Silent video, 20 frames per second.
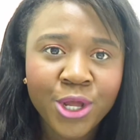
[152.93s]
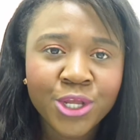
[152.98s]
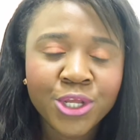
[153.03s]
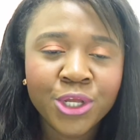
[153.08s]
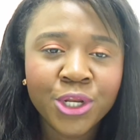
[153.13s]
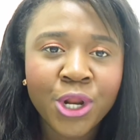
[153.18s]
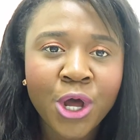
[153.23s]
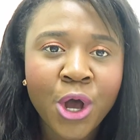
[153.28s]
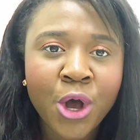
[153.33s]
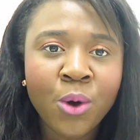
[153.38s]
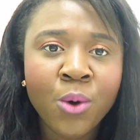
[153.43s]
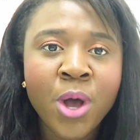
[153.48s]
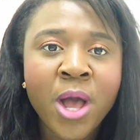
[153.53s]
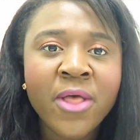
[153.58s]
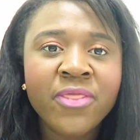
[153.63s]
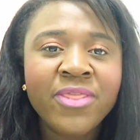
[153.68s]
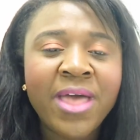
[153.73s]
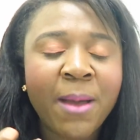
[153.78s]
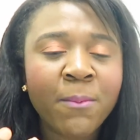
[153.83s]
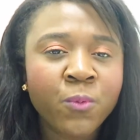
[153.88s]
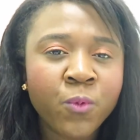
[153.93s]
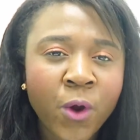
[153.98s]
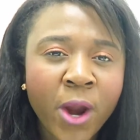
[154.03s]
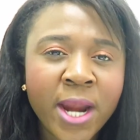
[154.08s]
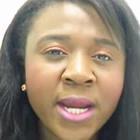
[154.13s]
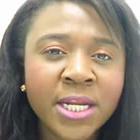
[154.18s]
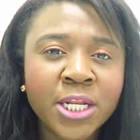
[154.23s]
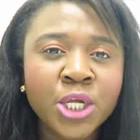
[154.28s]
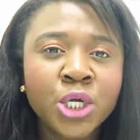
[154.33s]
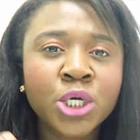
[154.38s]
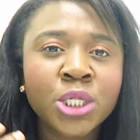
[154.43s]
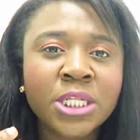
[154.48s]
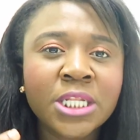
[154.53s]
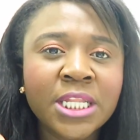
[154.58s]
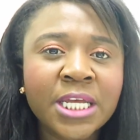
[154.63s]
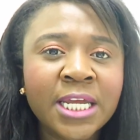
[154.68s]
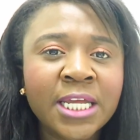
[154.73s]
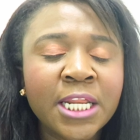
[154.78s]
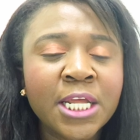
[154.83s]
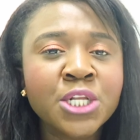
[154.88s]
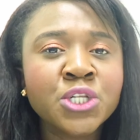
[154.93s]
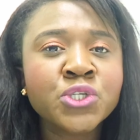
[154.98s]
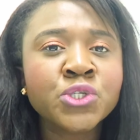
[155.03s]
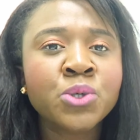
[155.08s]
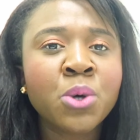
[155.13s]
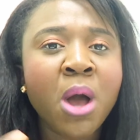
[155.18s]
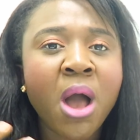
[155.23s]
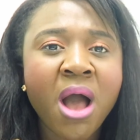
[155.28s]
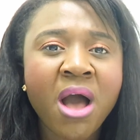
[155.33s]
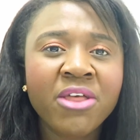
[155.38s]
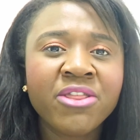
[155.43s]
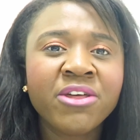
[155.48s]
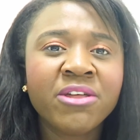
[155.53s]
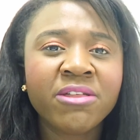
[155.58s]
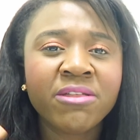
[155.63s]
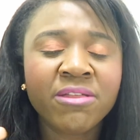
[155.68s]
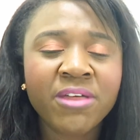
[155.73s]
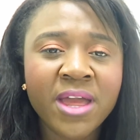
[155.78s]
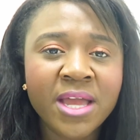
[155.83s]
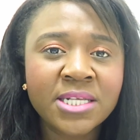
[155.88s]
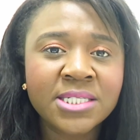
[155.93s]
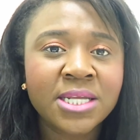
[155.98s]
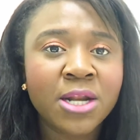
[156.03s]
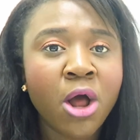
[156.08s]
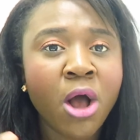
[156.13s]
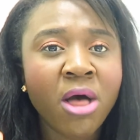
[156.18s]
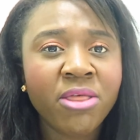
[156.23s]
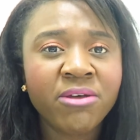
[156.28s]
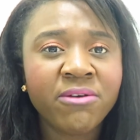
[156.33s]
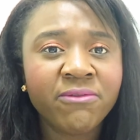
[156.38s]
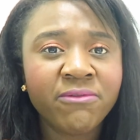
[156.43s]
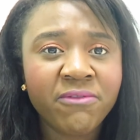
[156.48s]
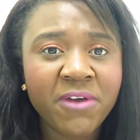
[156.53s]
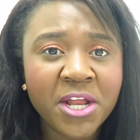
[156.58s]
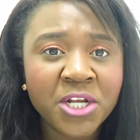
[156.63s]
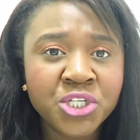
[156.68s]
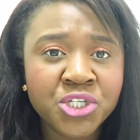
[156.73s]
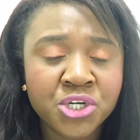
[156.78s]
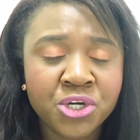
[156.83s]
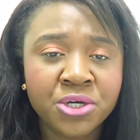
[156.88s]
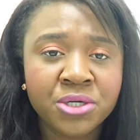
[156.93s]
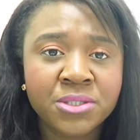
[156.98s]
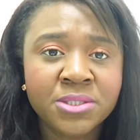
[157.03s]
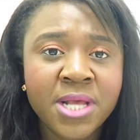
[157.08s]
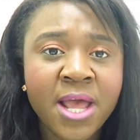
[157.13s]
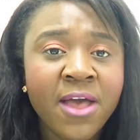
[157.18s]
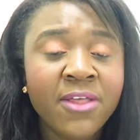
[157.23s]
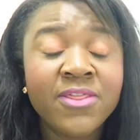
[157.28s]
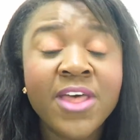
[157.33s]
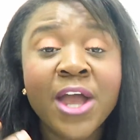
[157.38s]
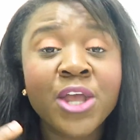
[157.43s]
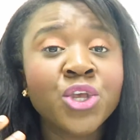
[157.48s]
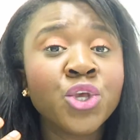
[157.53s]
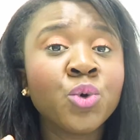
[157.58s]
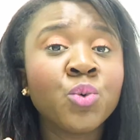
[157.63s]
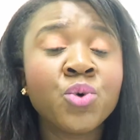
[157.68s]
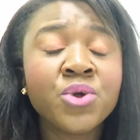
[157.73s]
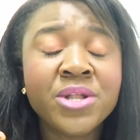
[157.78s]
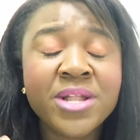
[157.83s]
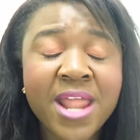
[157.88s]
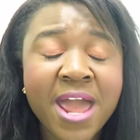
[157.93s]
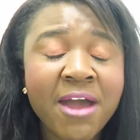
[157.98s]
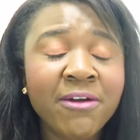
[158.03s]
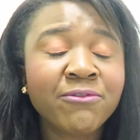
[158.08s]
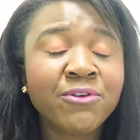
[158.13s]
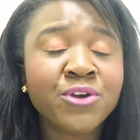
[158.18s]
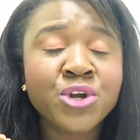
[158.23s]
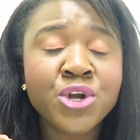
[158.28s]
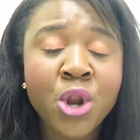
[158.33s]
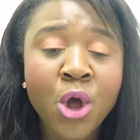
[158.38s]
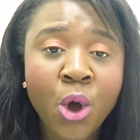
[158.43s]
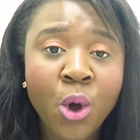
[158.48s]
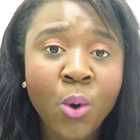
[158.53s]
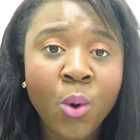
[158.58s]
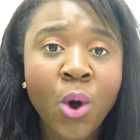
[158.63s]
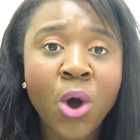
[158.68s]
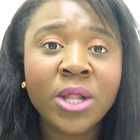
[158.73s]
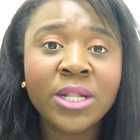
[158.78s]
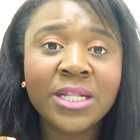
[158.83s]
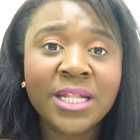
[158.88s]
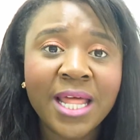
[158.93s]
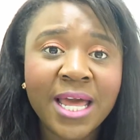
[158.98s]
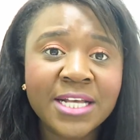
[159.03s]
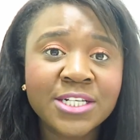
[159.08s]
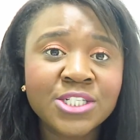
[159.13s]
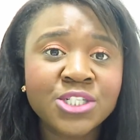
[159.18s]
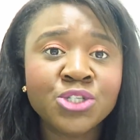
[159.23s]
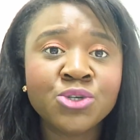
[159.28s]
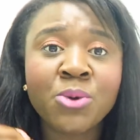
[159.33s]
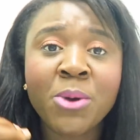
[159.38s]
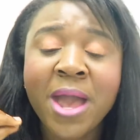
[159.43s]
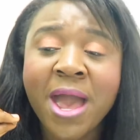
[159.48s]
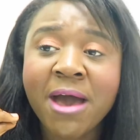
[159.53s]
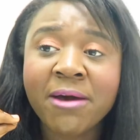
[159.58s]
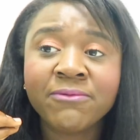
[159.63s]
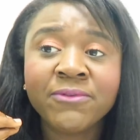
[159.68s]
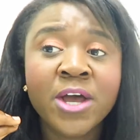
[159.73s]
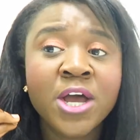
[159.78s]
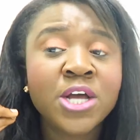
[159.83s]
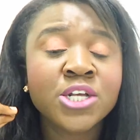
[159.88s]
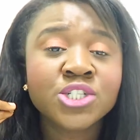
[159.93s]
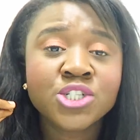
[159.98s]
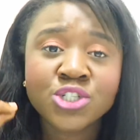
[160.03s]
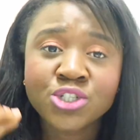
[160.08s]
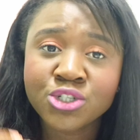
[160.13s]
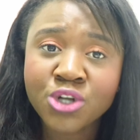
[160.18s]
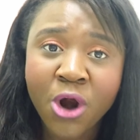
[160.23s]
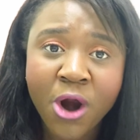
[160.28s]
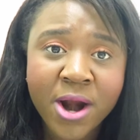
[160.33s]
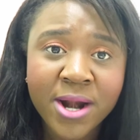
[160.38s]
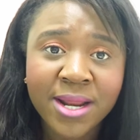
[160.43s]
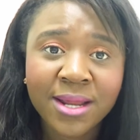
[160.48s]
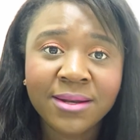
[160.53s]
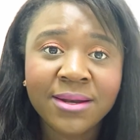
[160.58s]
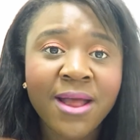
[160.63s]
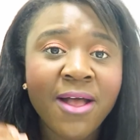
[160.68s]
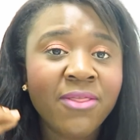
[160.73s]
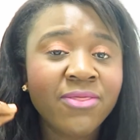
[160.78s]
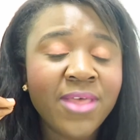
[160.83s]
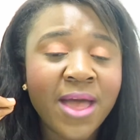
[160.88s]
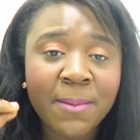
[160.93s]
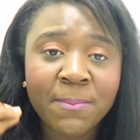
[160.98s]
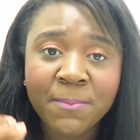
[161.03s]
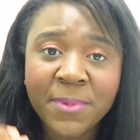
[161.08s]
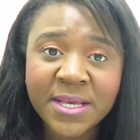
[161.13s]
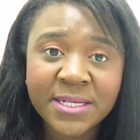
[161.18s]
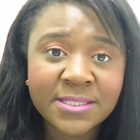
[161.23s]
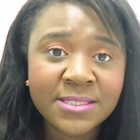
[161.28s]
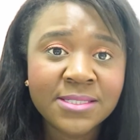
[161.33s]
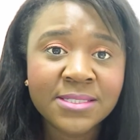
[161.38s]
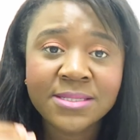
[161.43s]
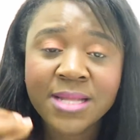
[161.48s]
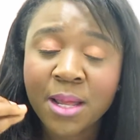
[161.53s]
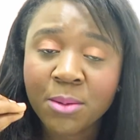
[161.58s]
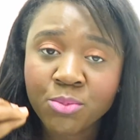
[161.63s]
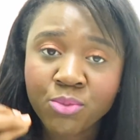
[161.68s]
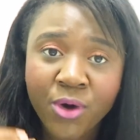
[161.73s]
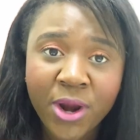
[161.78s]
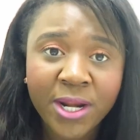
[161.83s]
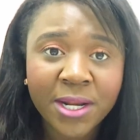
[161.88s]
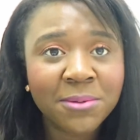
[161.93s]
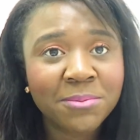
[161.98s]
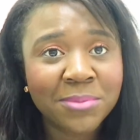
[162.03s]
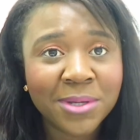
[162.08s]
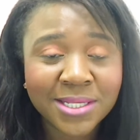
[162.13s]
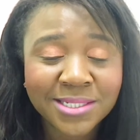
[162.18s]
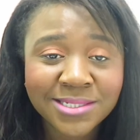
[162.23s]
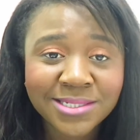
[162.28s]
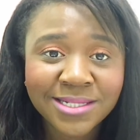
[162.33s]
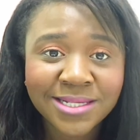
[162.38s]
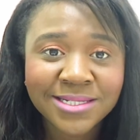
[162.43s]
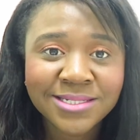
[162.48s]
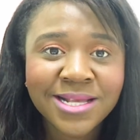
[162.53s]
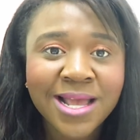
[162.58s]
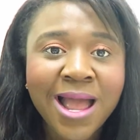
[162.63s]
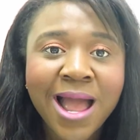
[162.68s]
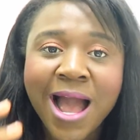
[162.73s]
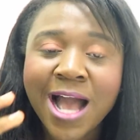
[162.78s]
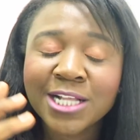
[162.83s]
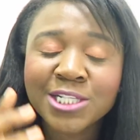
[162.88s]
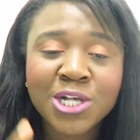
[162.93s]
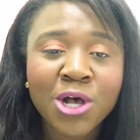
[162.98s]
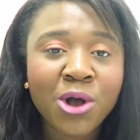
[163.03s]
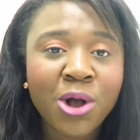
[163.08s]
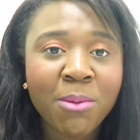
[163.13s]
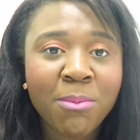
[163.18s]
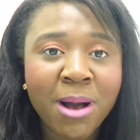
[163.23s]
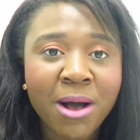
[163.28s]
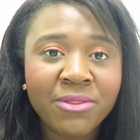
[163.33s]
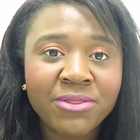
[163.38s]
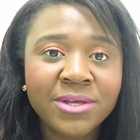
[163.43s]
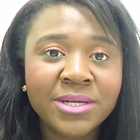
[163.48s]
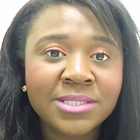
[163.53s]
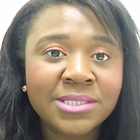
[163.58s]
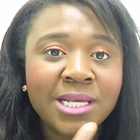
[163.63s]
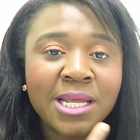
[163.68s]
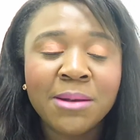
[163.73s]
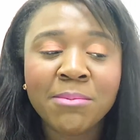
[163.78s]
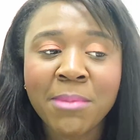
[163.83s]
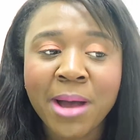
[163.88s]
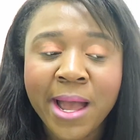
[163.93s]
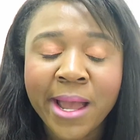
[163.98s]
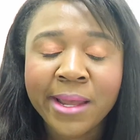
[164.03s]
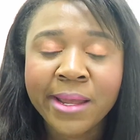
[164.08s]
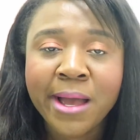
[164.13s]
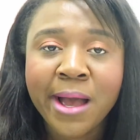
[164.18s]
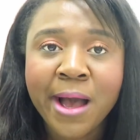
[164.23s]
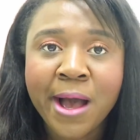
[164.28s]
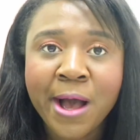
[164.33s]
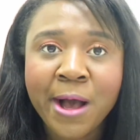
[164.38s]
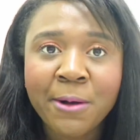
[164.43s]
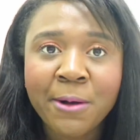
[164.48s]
You know, that braiding could lead into other things and other ventures that you will never know unless you have started that business, that braiding business. I talk about this in my